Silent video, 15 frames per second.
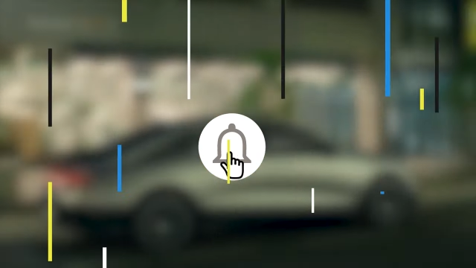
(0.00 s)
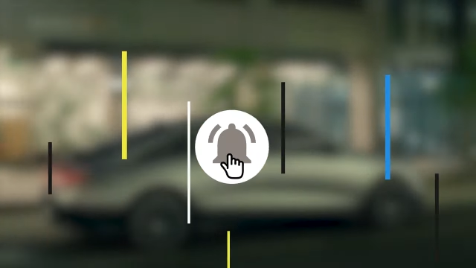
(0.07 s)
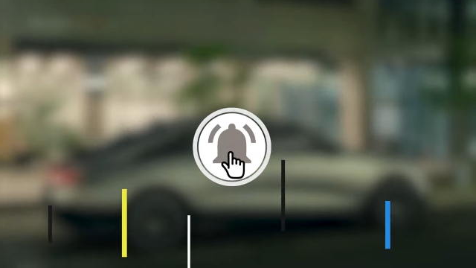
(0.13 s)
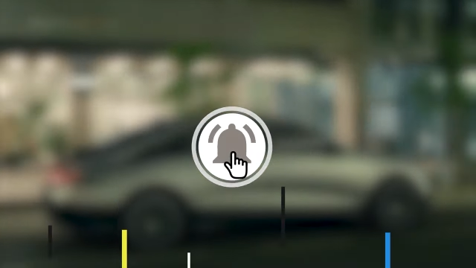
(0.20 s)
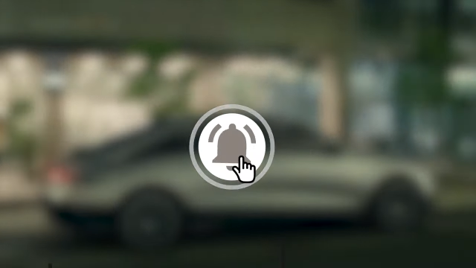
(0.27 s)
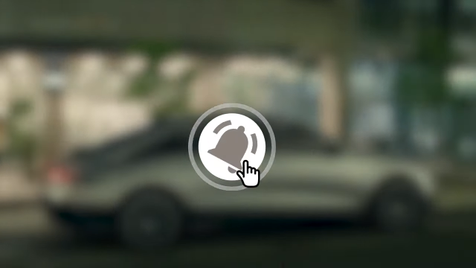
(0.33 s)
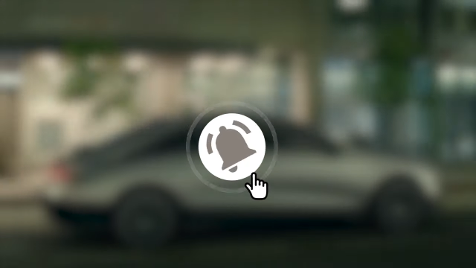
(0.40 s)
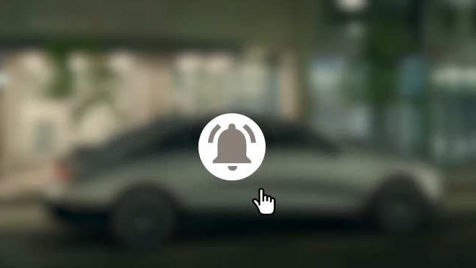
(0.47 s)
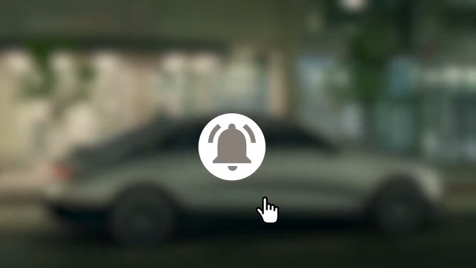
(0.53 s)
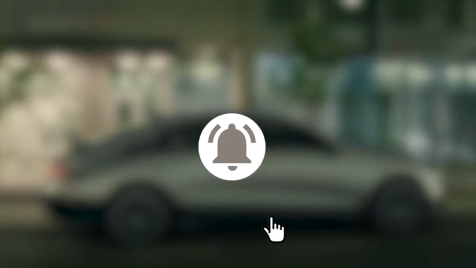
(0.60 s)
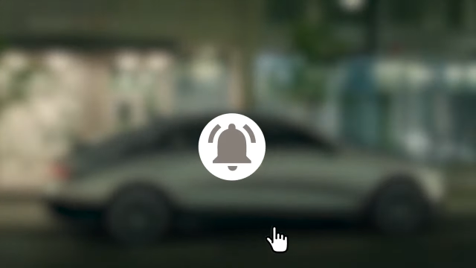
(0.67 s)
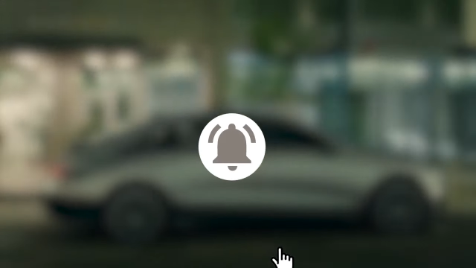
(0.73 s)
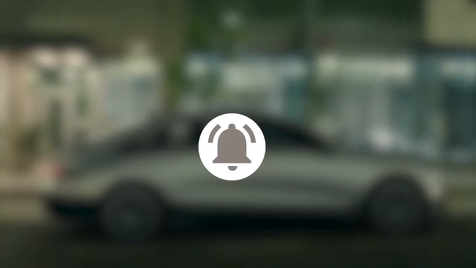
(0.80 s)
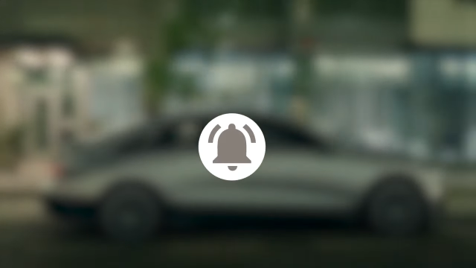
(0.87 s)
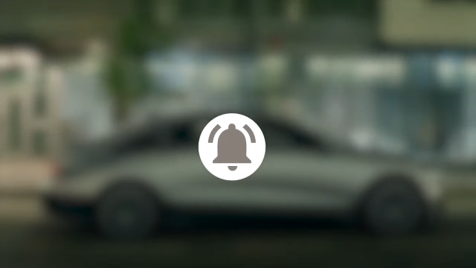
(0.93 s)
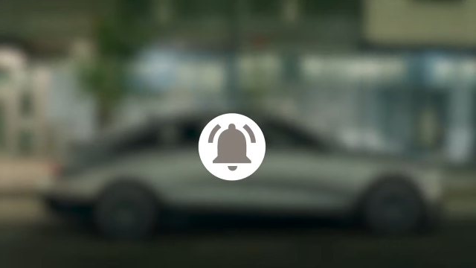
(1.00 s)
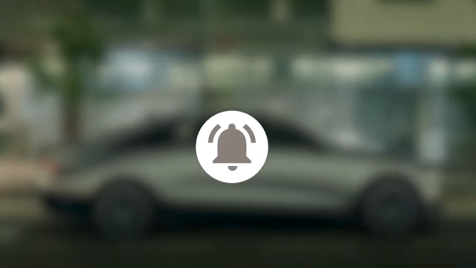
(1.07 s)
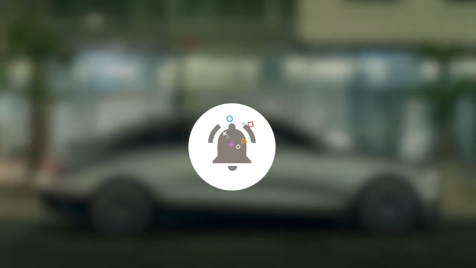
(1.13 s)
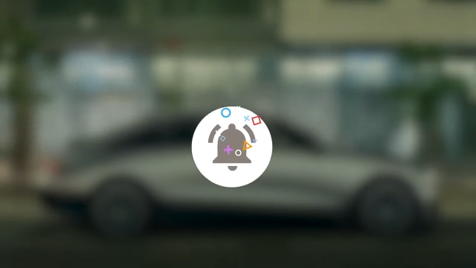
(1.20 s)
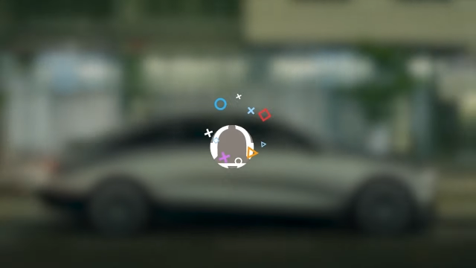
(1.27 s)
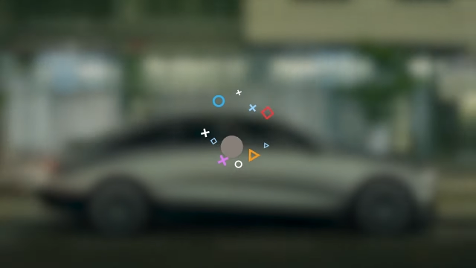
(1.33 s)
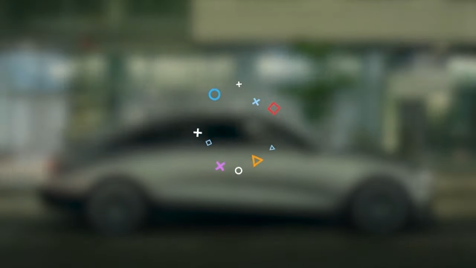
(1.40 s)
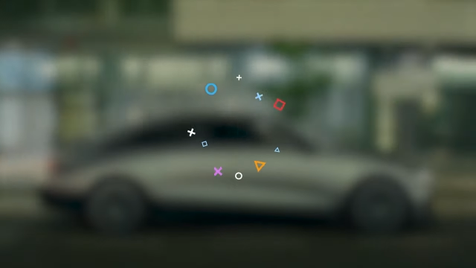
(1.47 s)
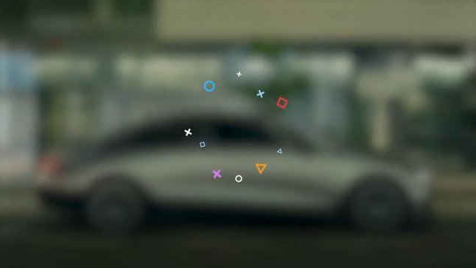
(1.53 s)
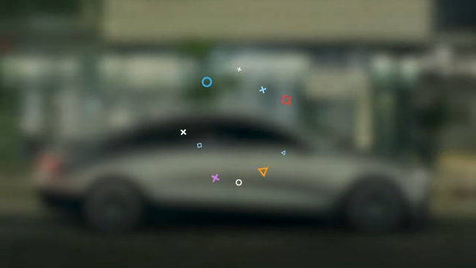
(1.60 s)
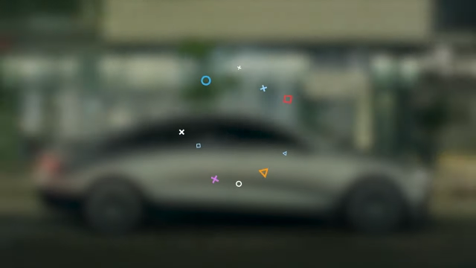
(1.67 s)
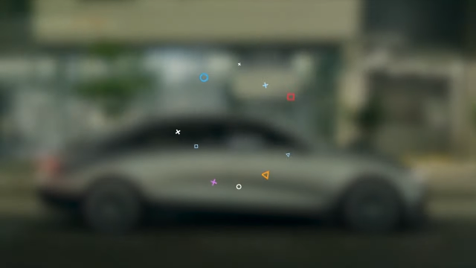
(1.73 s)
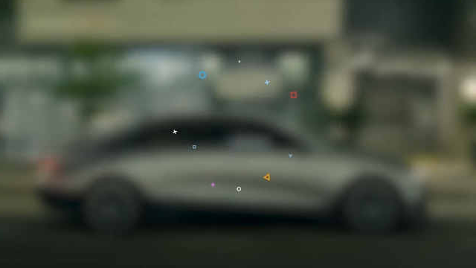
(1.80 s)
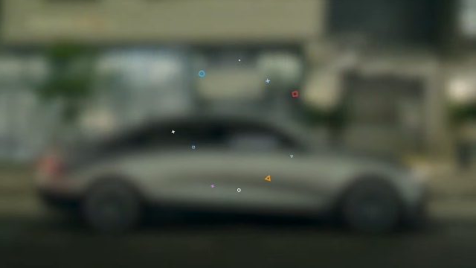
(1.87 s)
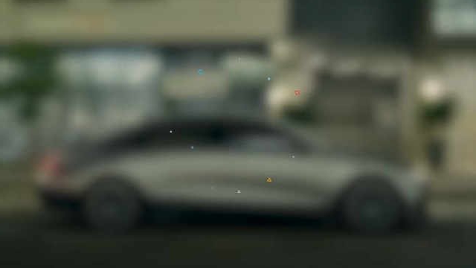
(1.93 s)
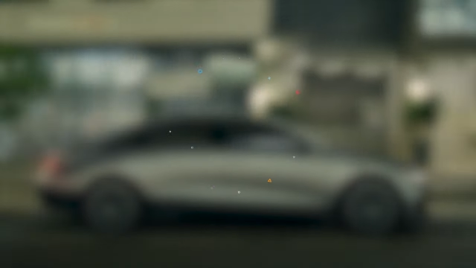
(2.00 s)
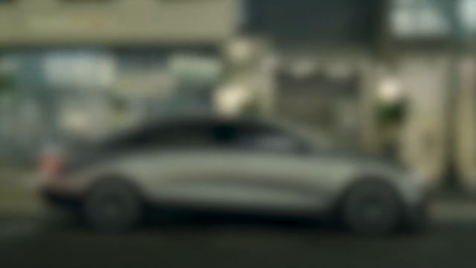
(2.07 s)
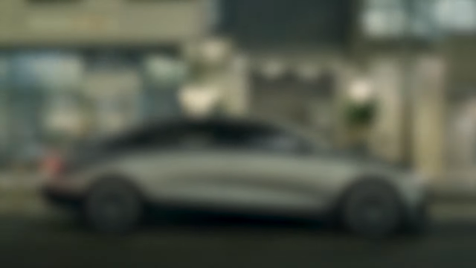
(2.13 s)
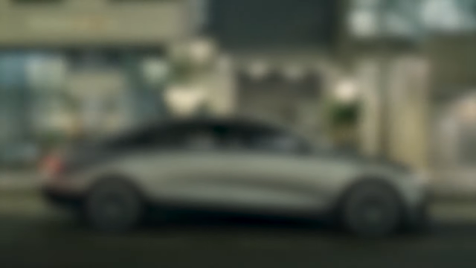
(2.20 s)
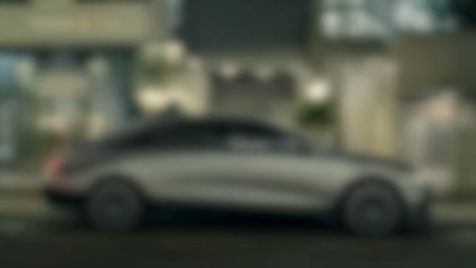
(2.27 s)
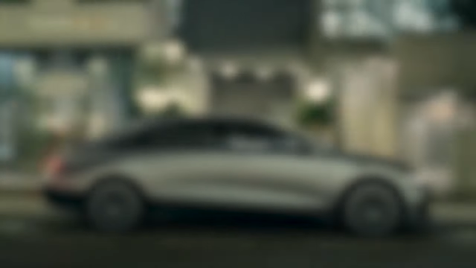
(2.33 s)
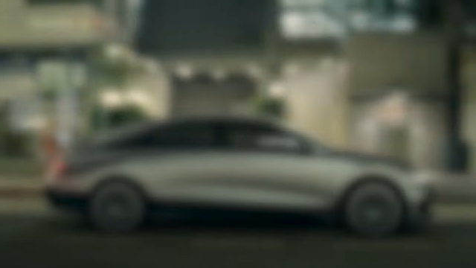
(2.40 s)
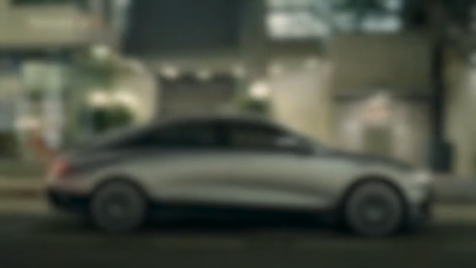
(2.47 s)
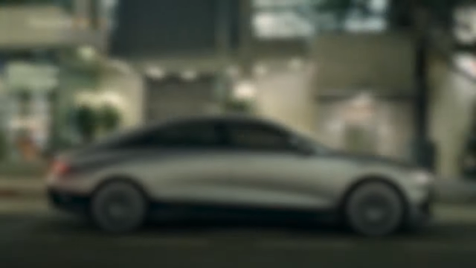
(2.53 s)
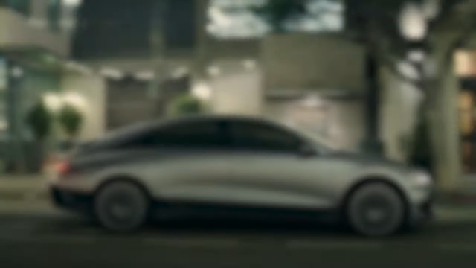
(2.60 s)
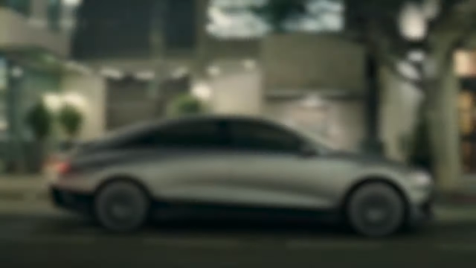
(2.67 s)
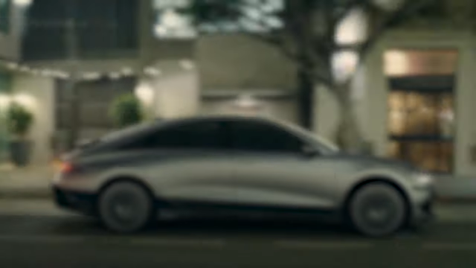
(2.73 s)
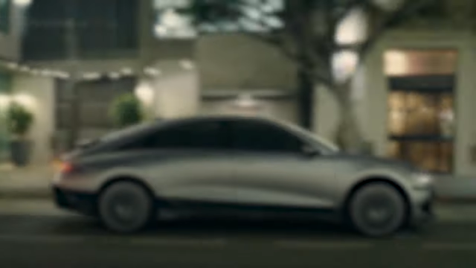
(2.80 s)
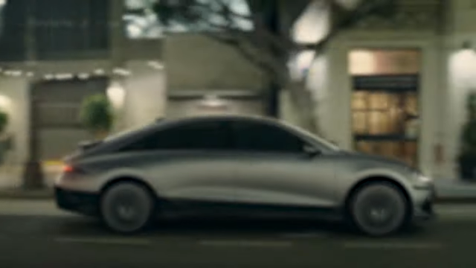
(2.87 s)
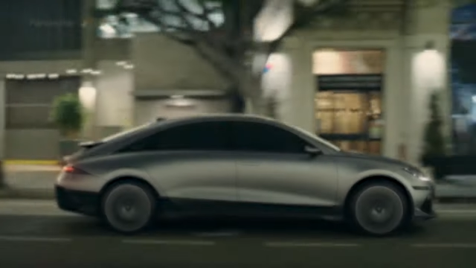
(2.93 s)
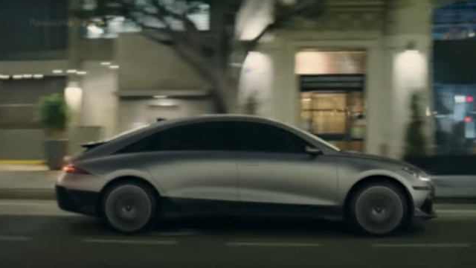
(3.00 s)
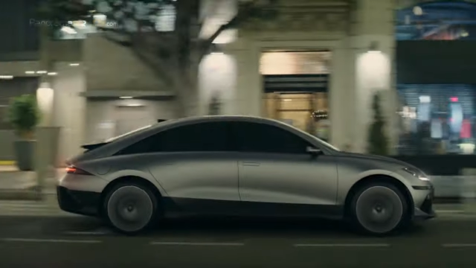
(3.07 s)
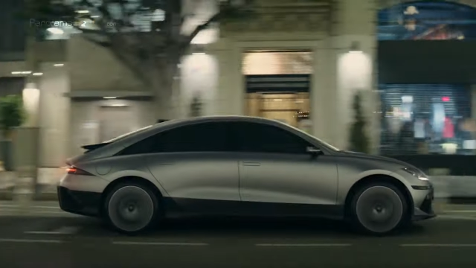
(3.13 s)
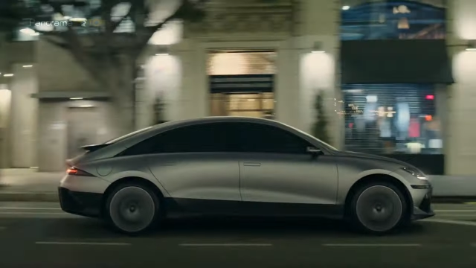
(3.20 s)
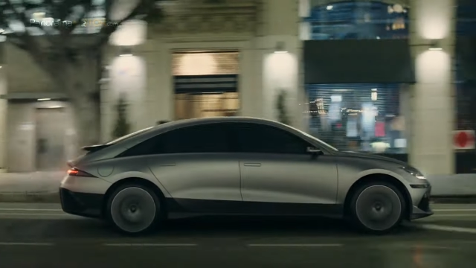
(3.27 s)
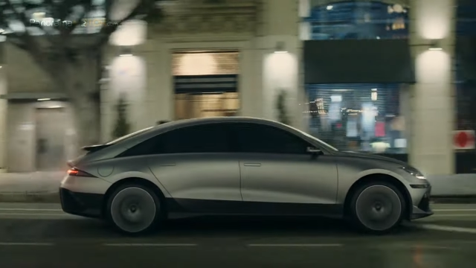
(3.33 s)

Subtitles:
(no speaker visible)